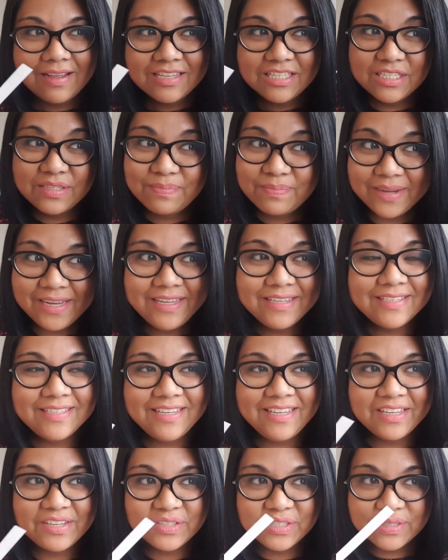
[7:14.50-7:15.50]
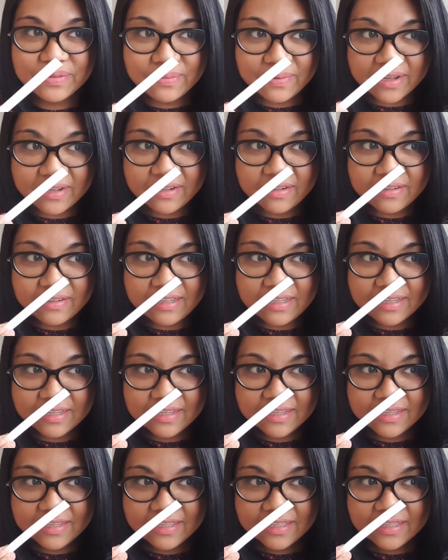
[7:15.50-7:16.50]
spicy as well.
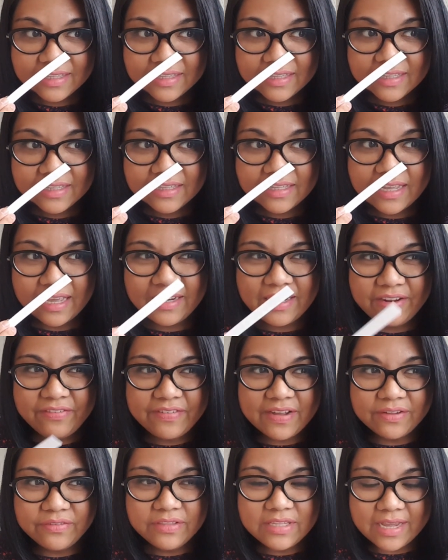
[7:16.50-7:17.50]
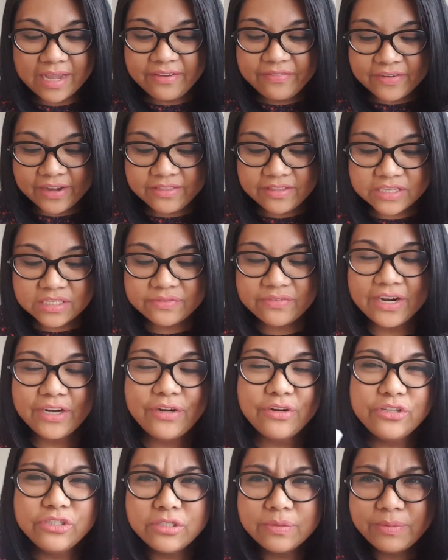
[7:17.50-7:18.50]
And I find this
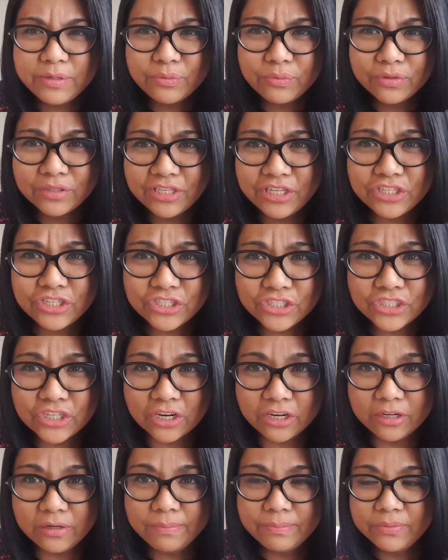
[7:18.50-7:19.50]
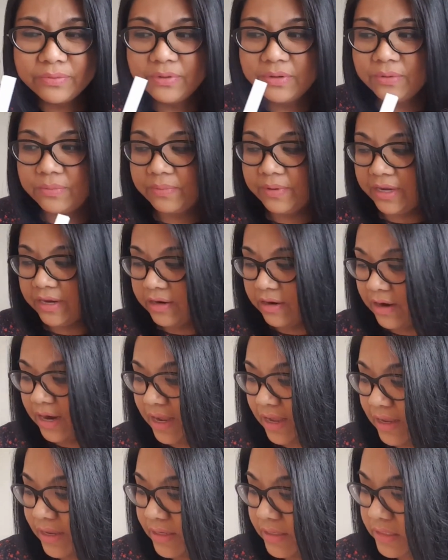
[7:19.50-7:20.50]
fragrance to be really sharp,
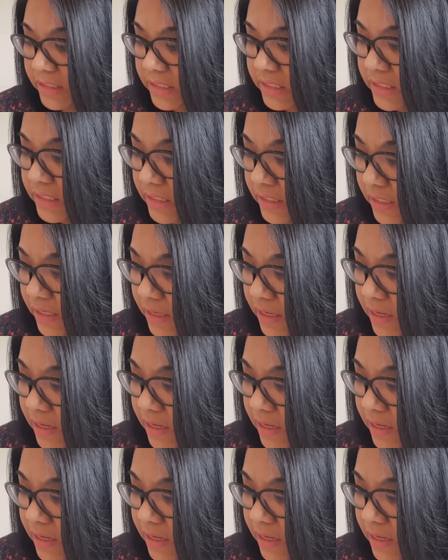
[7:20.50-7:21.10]
whereas